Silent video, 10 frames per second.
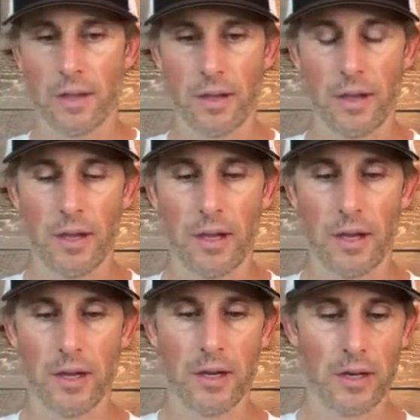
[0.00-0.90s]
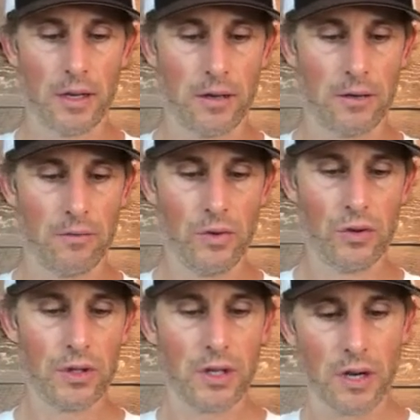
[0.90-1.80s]
And we
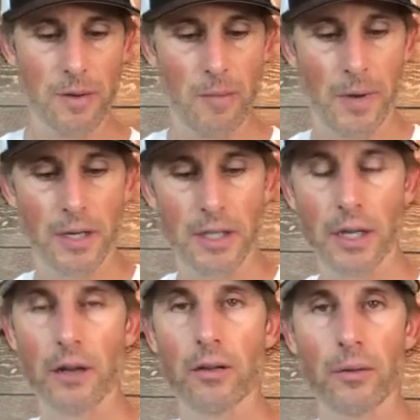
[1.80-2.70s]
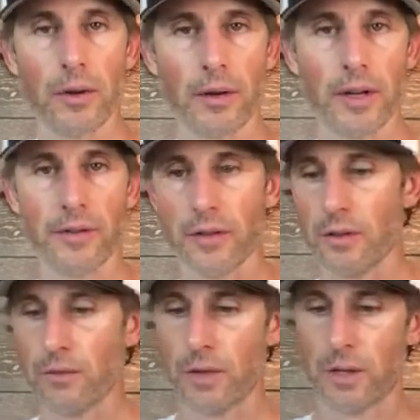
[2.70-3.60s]
usually talk about bartending, although we don't have to.
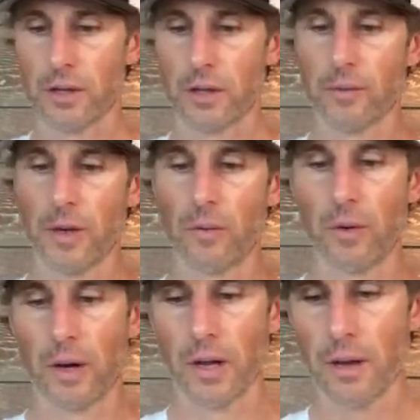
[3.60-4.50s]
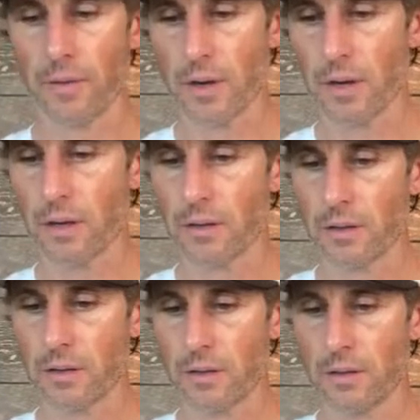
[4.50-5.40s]
We can talk about whatever.
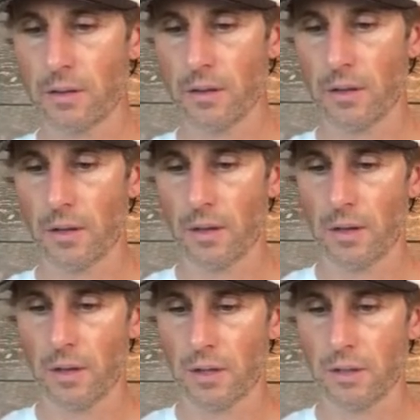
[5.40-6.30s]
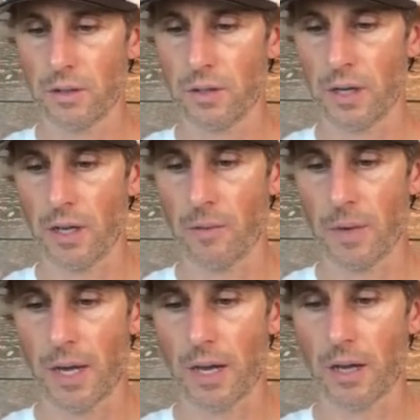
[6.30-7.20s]
Still trying to get
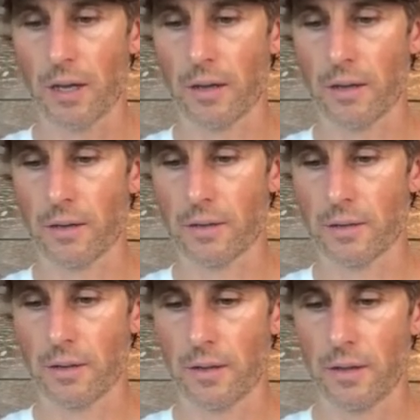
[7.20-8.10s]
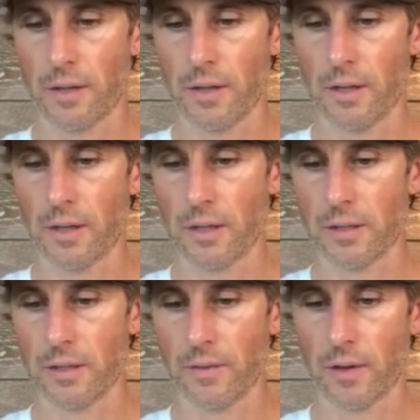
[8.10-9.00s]
back and get
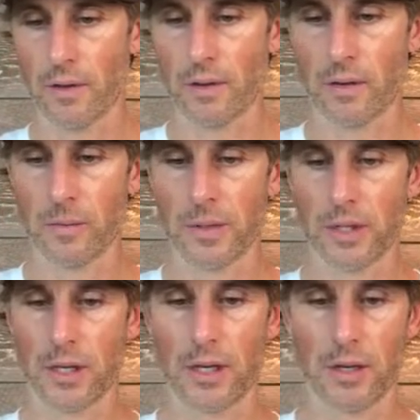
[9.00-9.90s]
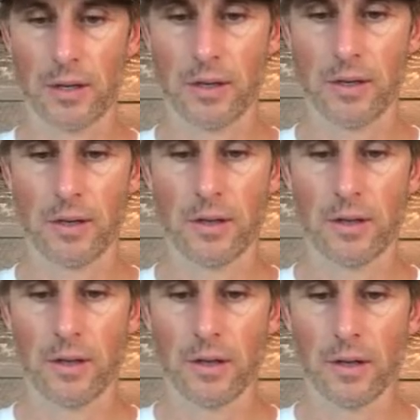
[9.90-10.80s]
stuff going 100%.
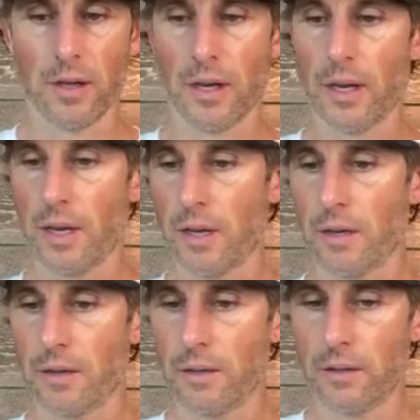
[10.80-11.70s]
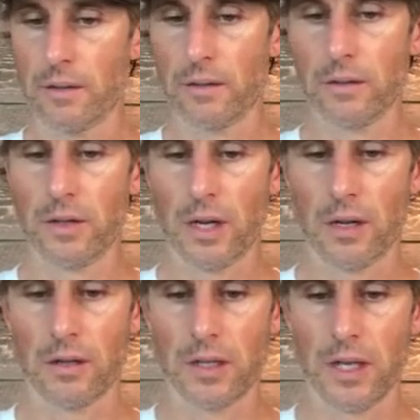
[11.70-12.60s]
Yeah, it's still
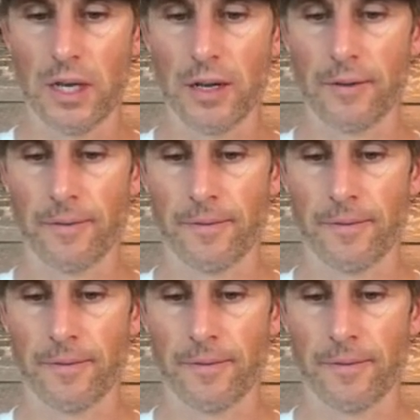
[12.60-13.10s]
challenging.